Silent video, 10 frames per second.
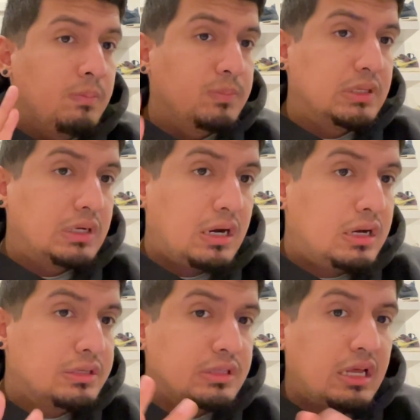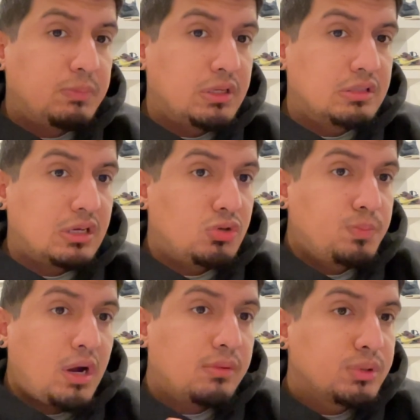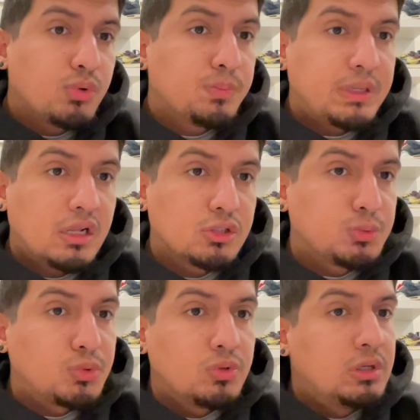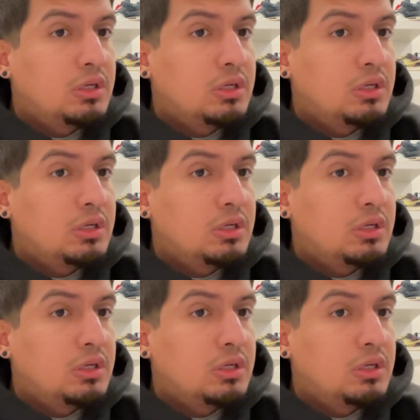because that means that you probably won't be eligible